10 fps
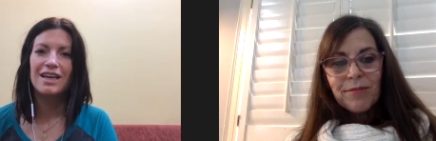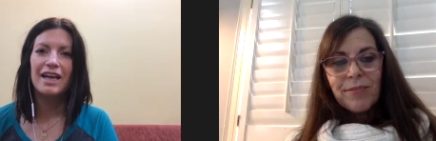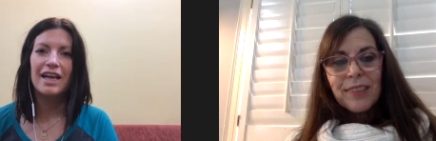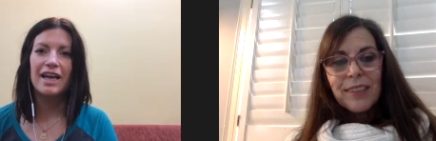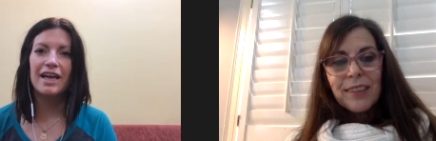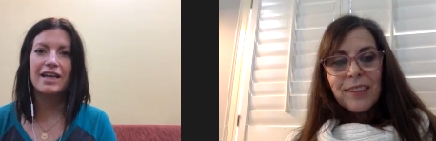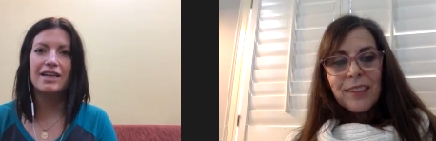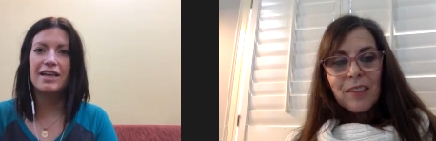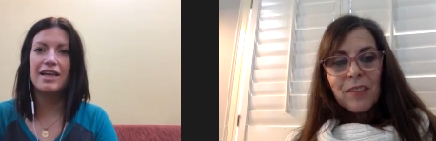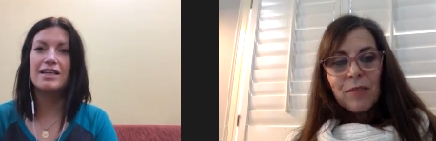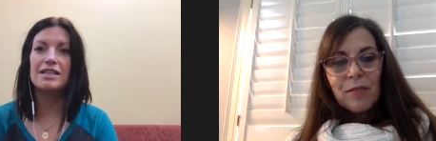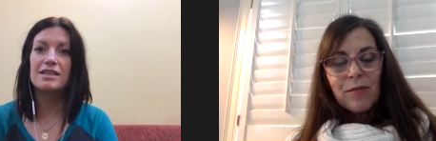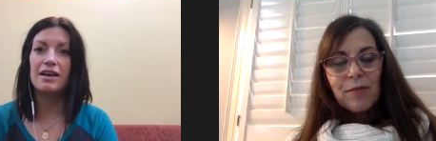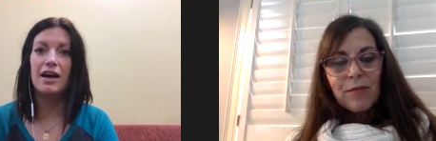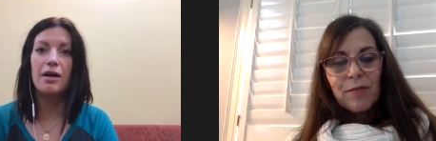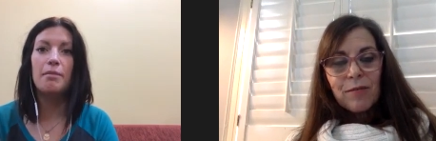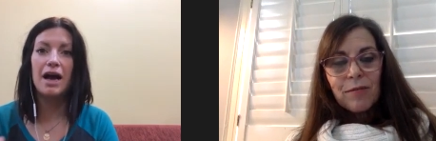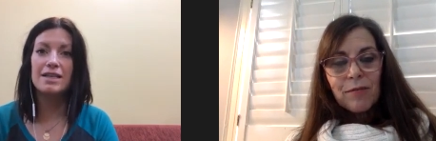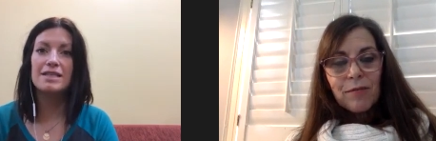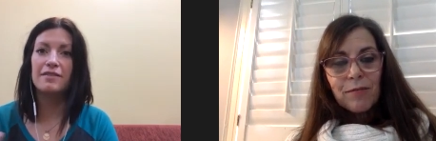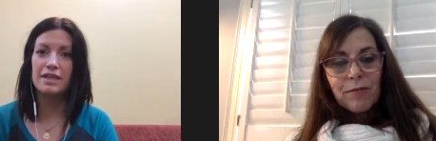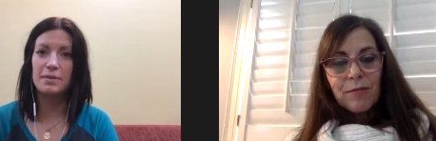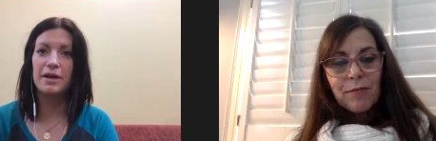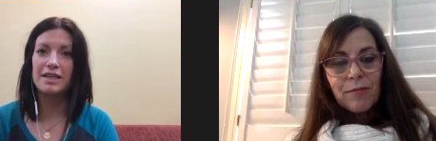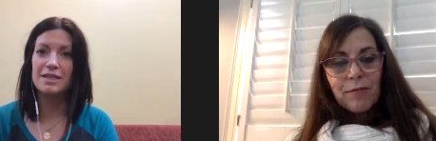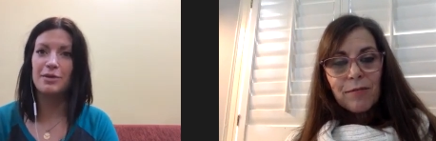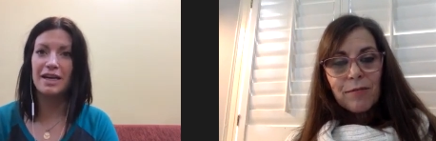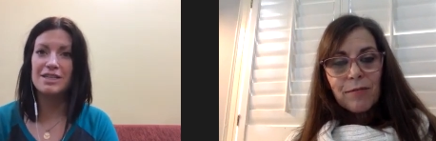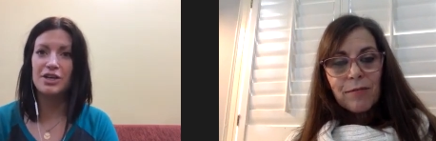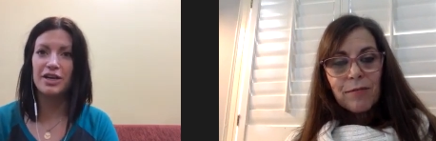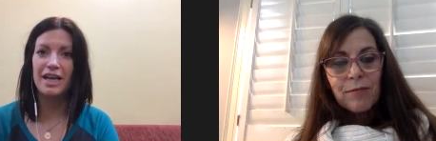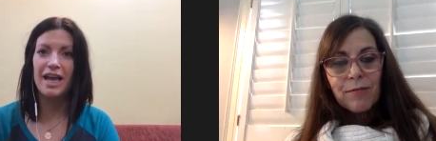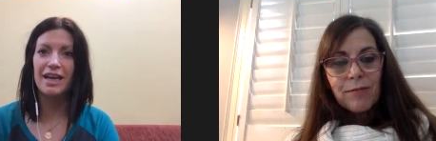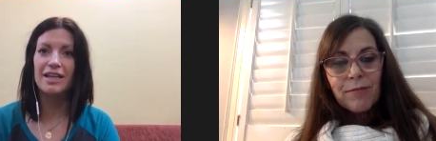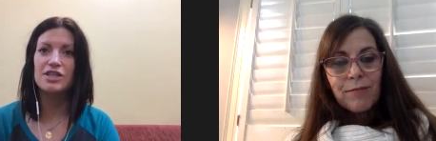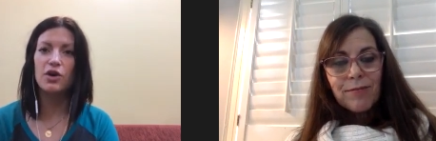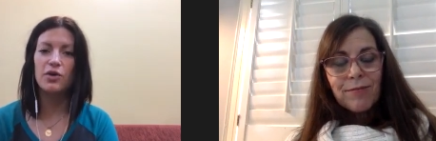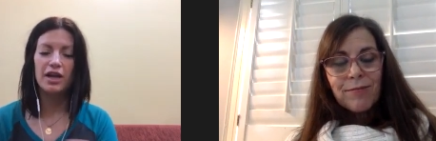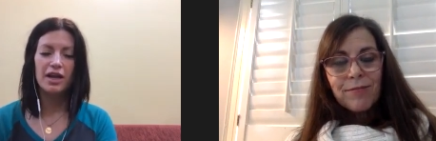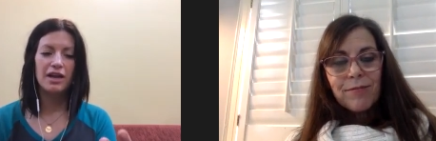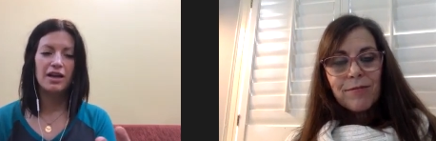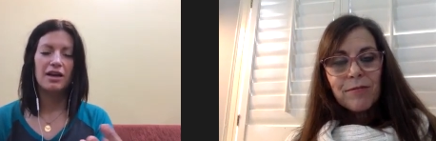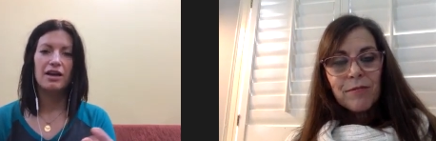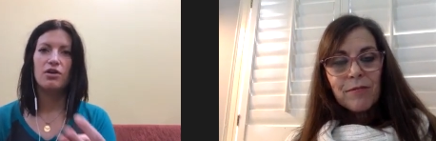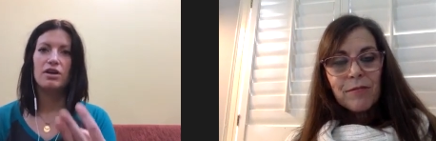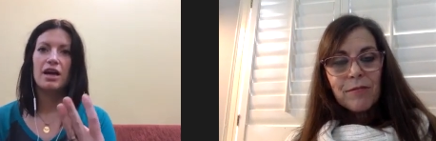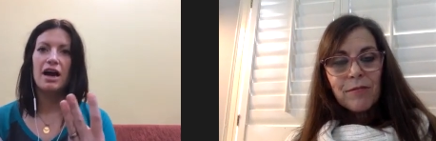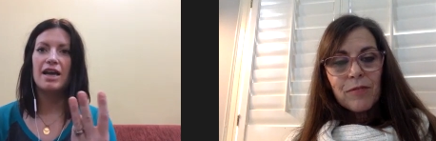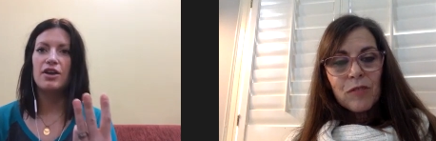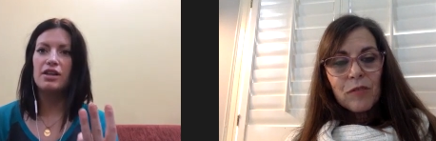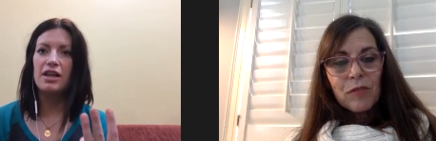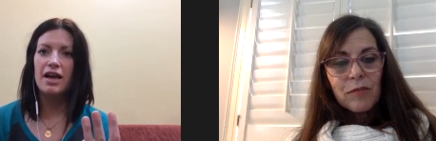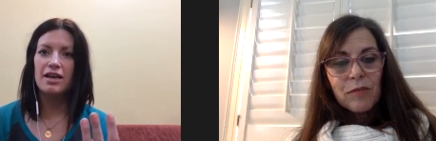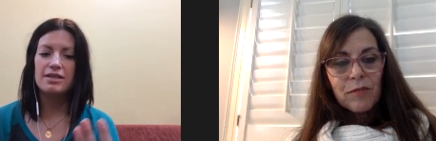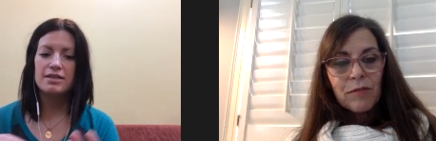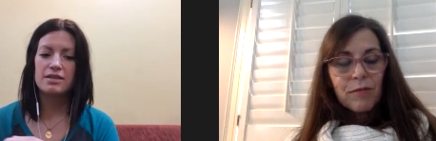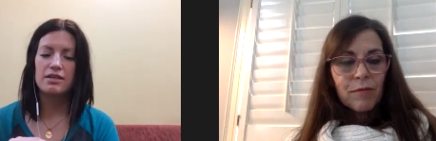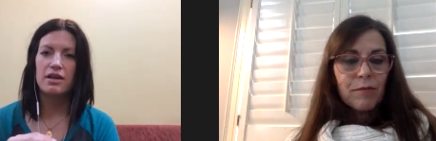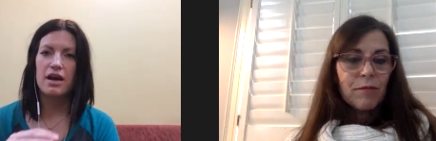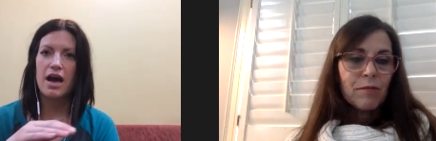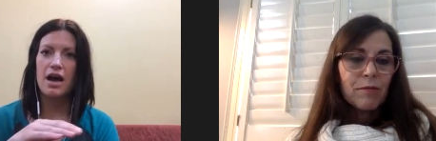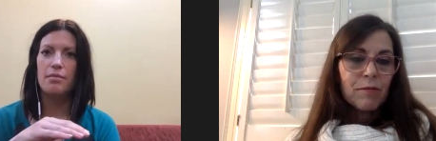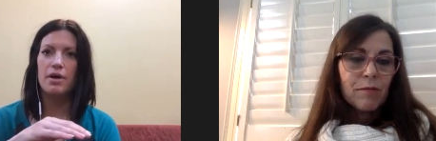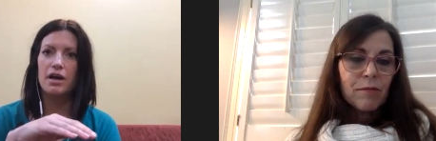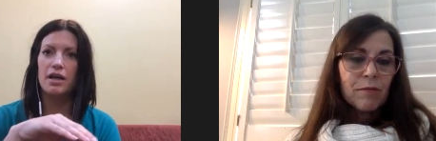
Speaker 1: It is a massive experience that we need to create. And so I utilize um,